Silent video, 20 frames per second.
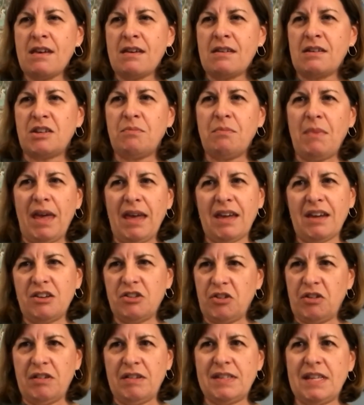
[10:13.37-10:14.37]
to make a
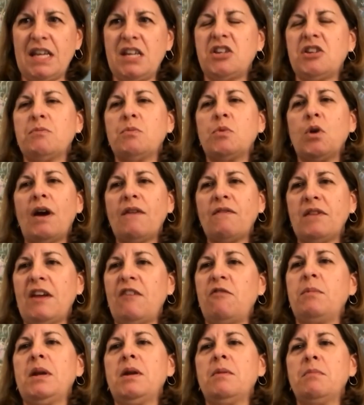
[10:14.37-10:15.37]
generalization, more often
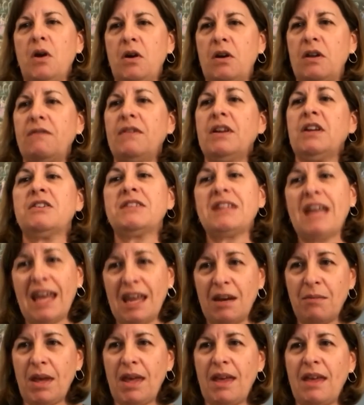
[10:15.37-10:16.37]
have been a mode of
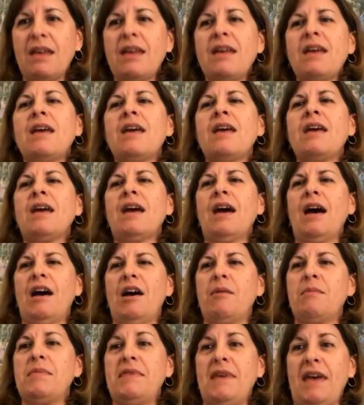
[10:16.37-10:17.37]
entertainment
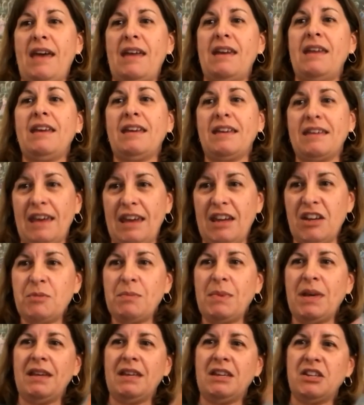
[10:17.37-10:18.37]
than
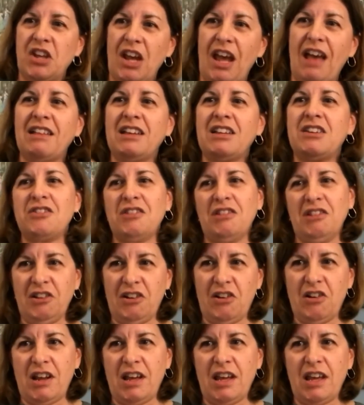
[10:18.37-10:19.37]
engagement and challenge and
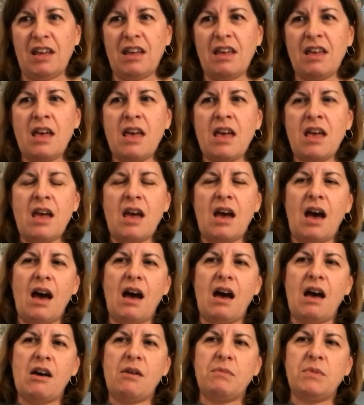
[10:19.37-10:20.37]

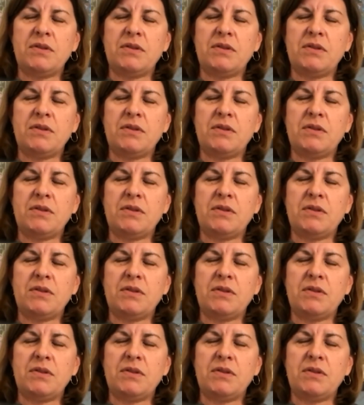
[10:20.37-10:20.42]
learning.